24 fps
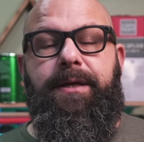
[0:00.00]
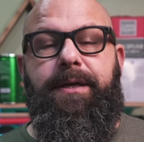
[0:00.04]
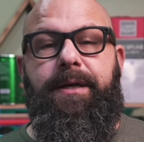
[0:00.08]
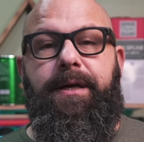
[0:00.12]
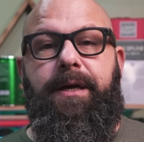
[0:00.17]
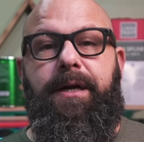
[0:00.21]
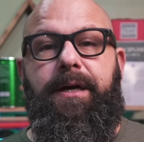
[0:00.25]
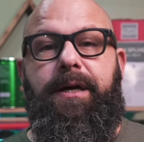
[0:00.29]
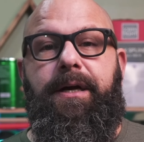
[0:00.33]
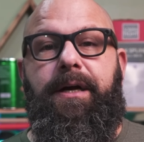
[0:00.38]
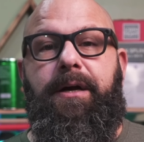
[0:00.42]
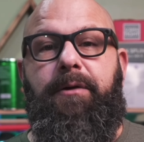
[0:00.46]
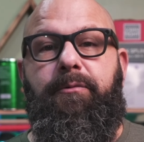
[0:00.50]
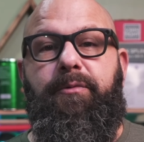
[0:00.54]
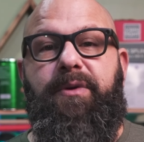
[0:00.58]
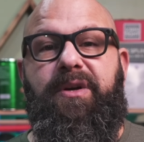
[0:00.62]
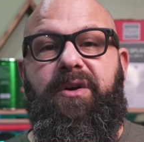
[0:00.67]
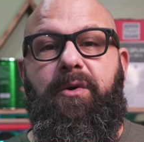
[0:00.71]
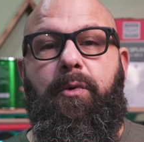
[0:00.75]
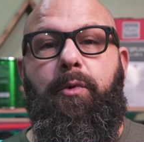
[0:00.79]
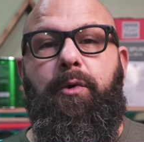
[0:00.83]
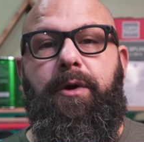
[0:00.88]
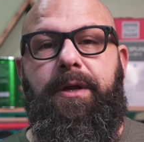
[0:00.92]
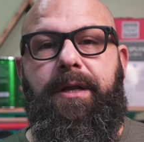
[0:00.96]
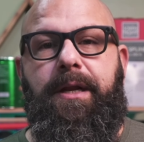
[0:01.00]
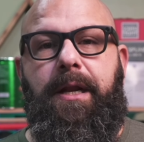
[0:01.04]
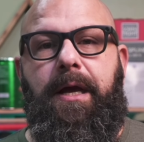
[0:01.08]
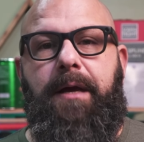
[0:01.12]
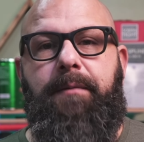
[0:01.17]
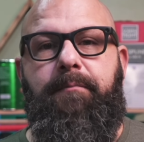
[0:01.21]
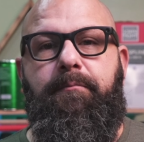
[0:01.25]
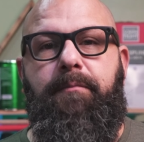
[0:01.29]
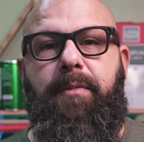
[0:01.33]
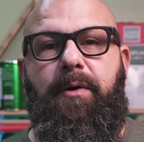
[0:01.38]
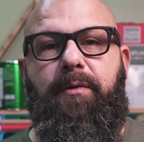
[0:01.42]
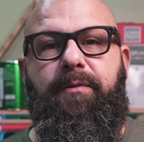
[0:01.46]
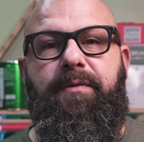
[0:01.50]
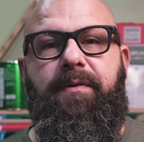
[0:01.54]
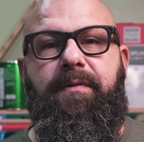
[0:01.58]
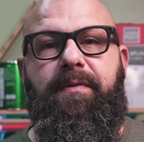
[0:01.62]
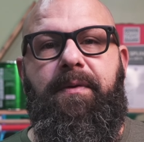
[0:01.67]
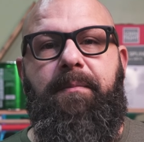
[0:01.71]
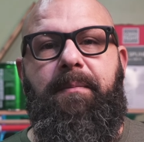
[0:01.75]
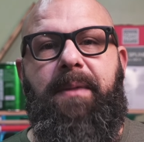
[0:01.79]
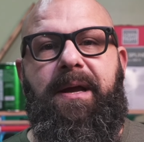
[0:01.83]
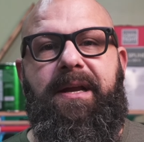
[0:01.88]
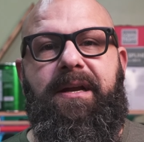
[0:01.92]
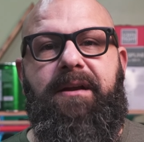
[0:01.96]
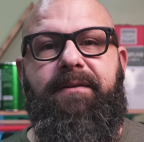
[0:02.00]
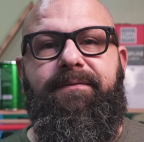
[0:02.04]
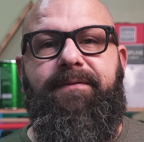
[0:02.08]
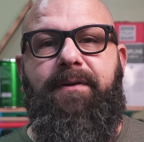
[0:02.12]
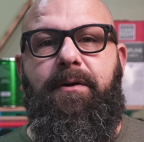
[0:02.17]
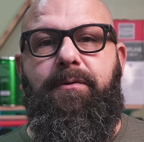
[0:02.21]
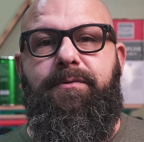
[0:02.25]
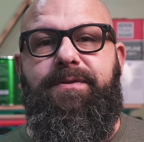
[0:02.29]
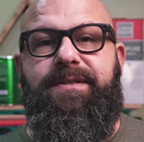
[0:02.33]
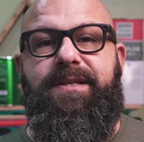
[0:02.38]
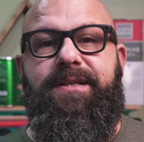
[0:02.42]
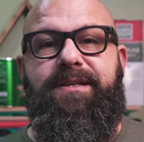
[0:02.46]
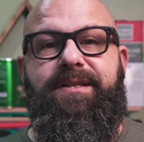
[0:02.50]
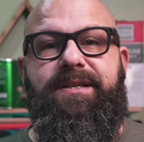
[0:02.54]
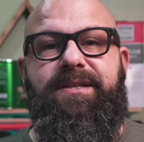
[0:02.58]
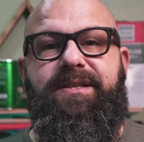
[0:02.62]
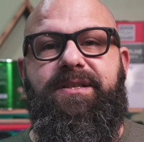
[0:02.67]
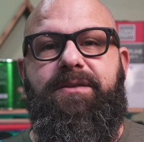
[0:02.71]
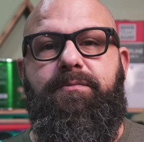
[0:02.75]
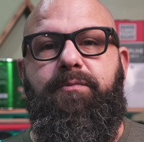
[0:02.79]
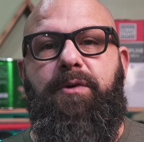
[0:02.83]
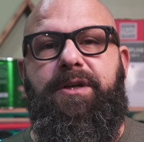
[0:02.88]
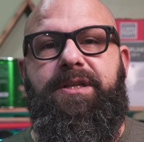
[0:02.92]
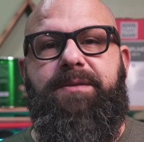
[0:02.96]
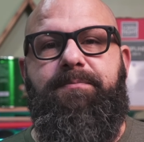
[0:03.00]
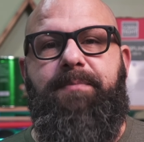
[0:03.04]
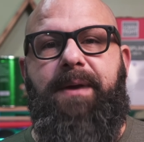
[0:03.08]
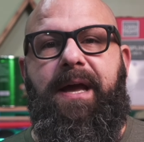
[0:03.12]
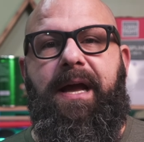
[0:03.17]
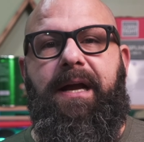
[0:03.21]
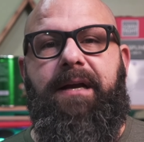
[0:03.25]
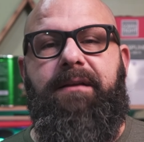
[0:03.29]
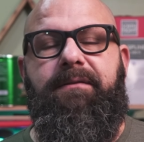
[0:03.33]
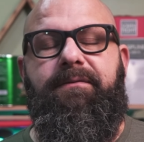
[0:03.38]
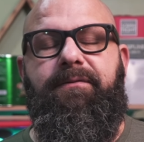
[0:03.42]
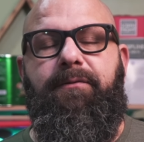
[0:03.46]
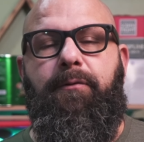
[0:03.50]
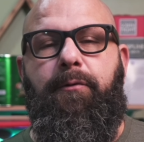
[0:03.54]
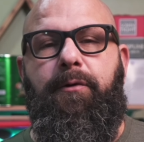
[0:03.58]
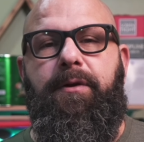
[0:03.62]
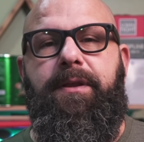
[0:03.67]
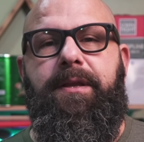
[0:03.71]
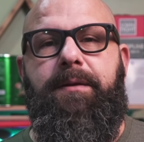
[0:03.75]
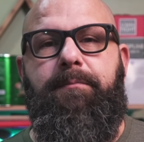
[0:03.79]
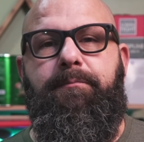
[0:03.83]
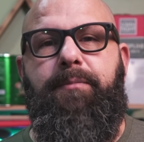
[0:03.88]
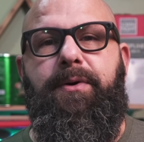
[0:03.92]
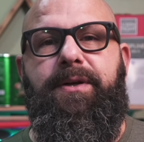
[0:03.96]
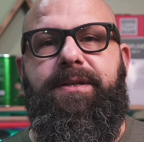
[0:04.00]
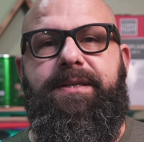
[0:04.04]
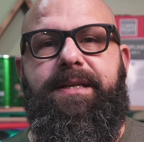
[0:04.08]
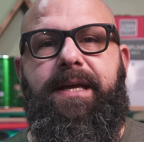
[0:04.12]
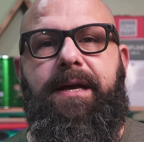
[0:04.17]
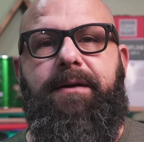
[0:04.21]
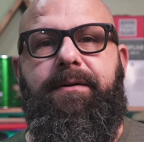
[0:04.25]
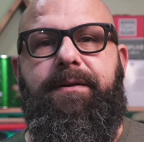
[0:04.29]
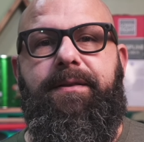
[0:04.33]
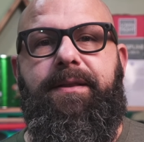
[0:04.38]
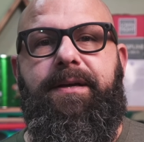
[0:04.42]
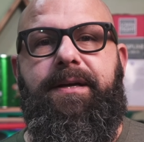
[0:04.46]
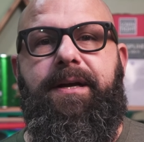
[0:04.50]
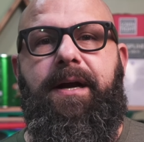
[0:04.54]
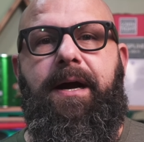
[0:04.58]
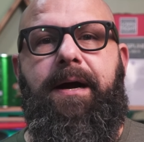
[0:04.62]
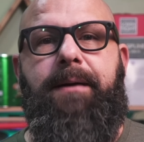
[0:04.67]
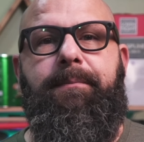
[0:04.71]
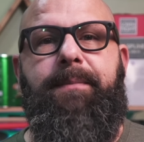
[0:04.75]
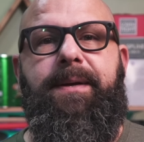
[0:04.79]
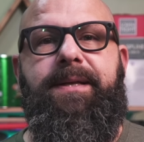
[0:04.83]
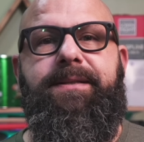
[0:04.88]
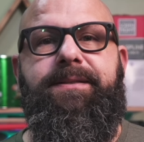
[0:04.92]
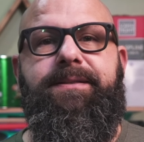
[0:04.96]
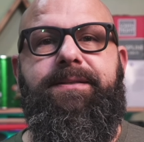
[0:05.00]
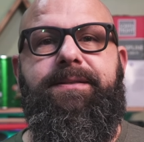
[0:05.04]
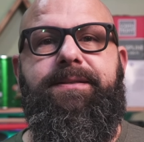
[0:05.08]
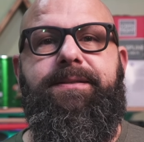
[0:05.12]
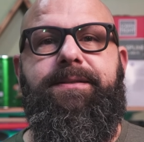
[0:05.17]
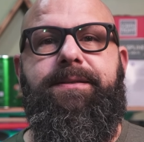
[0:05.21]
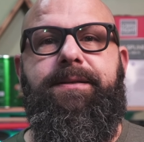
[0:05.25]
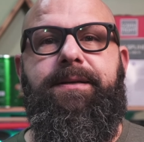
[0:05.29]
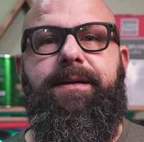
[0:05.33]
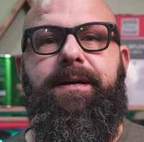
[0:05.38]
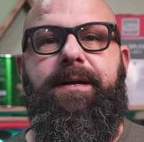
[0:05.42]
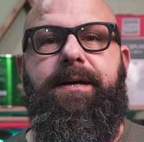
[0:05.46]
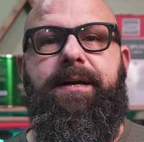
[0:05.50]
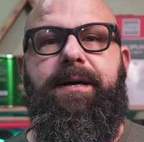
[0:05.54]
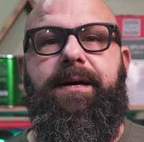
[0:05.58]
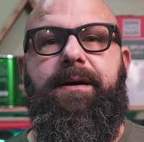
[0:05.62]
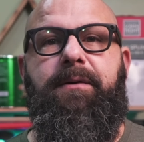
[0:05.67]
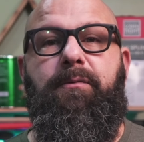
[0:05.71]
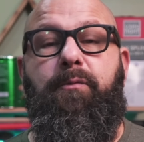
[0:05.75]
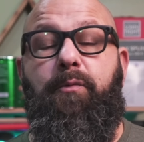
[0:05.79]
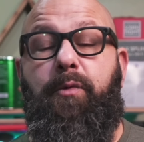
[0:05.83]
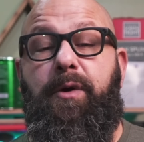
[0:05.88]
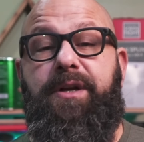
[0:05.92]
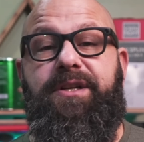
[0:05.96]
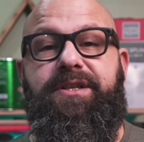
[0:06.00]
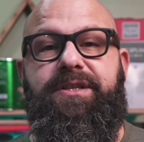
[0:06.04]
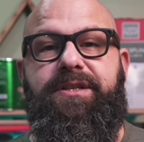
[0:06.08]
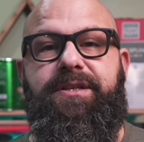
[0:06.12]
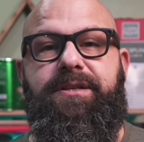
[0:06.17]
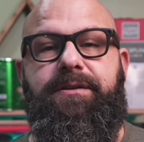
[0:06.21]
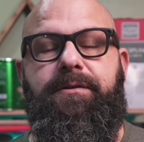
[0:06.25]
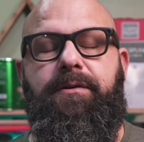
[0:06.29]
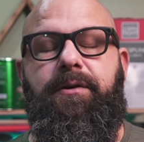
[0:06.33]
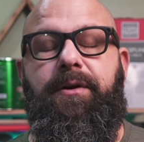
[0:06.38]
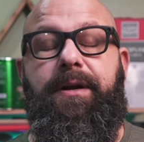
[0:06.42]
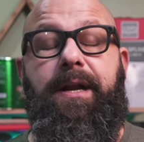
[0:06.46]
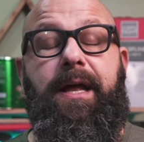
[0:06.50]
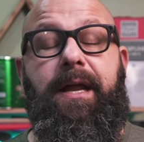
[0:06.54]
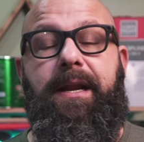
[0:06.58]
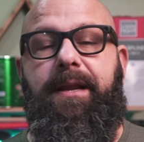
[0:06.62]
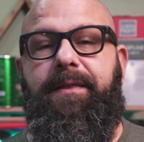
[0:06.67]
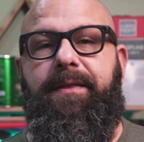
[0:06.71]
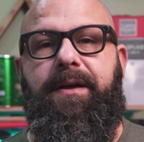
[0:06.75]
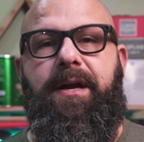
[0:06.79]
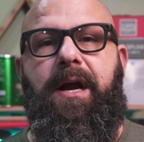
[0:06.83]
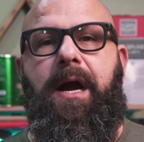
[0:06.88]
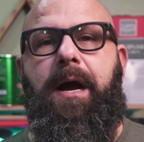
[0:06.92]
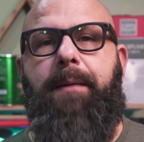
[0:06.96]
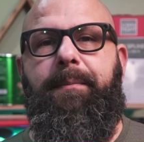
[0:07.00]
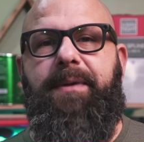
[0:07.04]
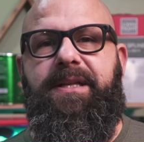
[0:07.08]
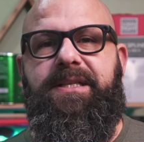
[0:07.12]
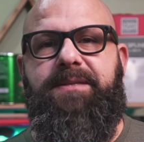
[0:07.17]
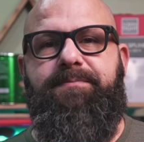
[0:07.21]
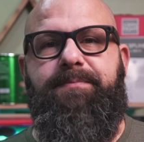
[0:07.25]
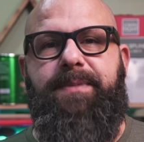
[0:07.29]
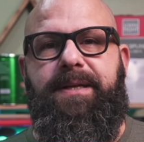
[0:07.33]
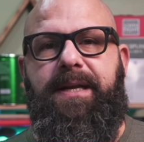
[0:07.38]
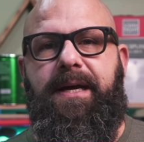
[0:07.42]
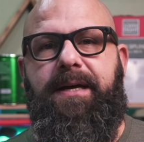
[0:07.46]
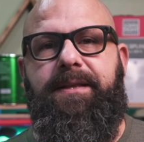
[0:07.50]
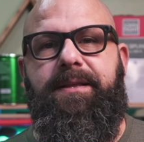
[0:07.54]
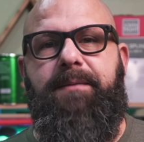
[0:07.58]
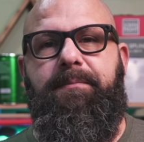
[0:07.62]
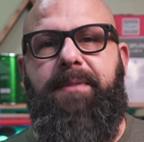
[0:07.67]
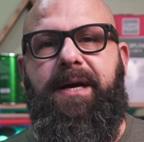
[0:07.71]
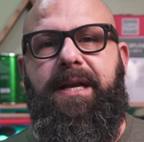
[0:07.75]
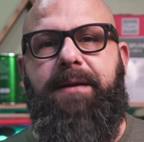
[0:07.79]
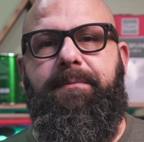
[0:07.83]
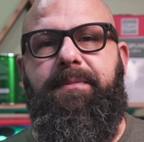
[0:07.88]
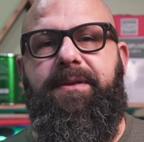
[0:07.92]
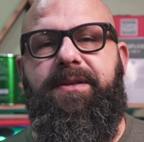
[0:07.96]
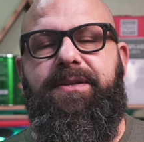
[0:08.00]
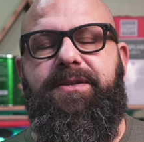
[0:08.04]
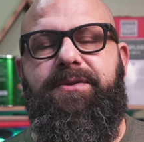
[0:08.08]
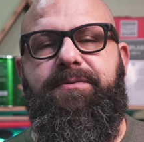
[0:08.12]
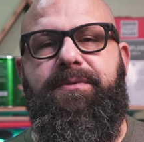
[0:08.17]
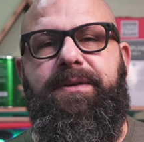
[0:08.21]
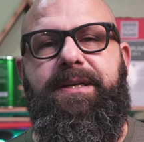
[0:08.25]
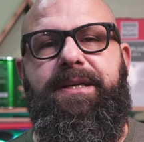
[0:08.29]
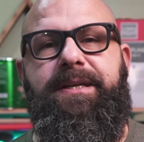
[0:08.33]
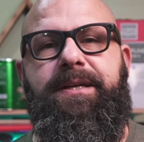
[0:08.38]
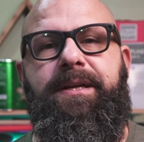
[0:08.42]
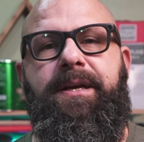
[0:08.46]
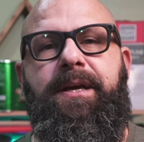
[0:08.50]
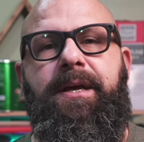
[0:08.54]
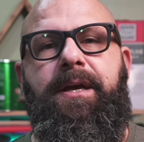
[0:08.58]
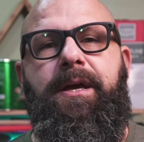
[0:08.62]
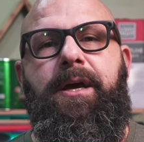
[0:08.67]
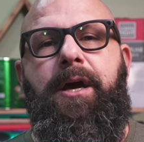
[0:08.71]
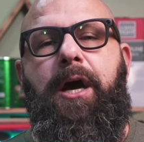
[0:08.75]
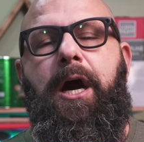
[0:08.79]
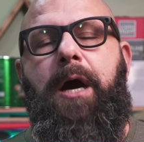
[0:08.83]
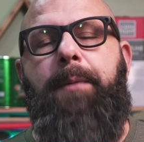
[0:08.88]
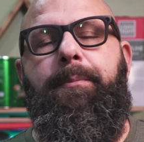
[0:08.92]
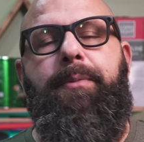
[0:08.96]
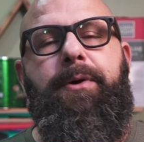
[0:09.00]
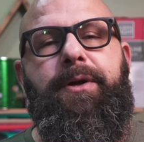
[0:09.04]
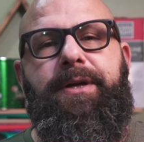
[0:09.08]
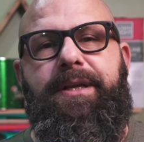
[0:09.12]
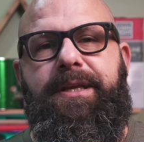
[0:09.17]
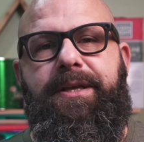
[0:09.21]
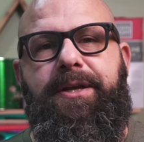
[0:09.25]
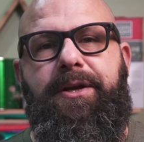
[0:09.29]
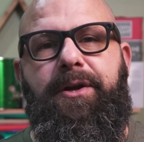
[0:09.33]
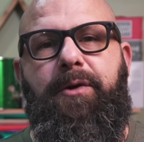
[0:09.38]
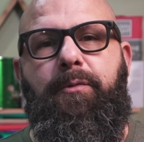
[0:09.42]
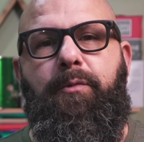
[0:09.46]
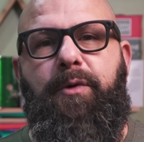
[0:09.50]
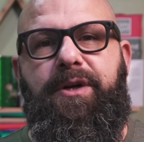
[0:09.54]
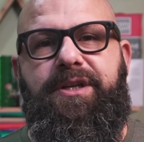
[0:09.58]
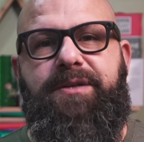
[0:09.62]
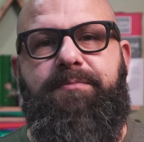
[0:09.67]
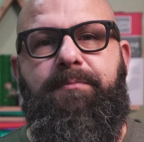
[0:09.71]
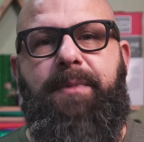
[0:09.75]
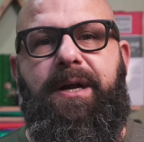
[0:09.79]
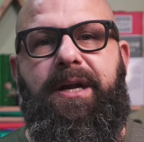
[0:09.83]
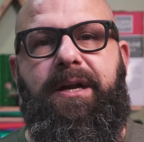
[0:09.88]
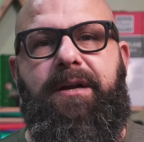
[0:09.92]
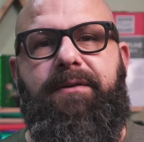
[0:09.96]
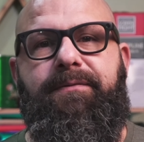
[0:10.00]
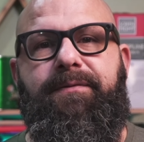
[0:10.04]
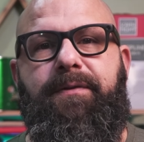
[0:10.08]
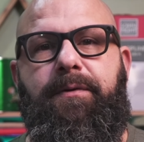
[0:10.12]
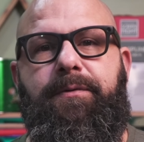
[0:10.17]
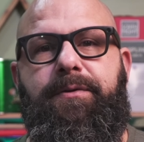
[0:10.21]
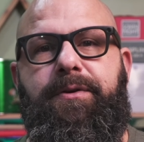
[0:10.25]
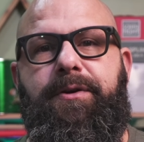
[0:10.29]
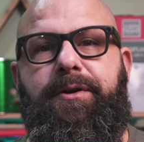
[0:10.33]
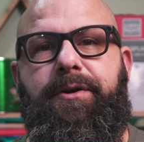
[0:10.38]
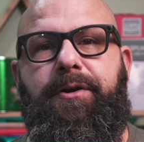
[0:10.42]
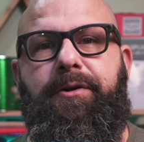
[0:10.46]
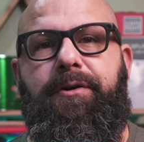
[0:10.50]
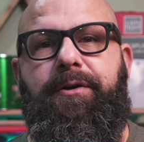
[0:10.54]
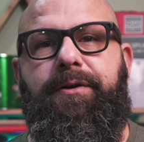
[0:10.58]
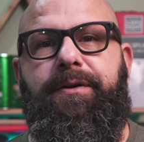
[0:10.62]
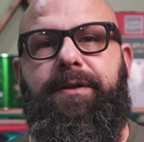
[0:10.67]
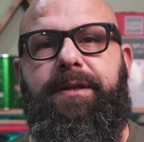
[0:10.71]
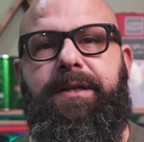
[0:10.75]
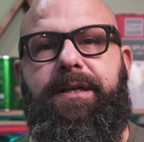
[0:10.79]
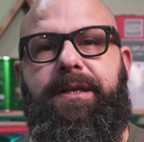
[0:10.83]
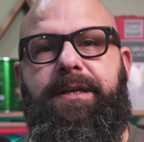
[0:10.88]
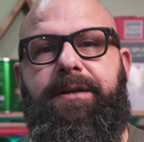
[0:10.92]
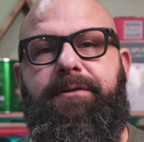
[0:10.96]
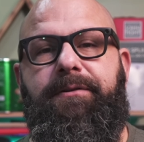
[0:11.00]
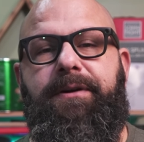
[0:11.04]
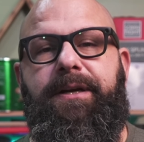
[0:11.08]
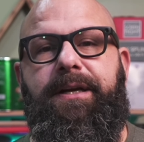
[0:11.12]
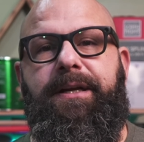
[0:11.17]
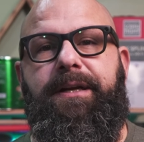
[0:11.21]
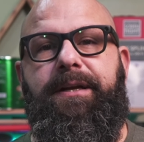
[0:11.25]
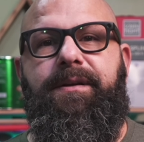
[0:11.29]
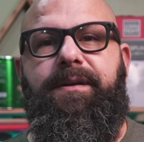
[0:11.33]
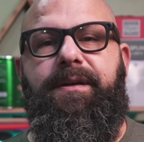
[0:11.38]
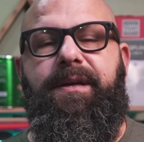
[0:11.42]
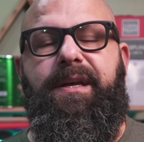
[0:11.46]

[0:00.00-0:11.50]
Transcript: I'll record it on both of the microphones and just switch back and forth and put down in the comments or not on the comments, but on the bottom of the screen, I'll put here which microphone you're currently hearing.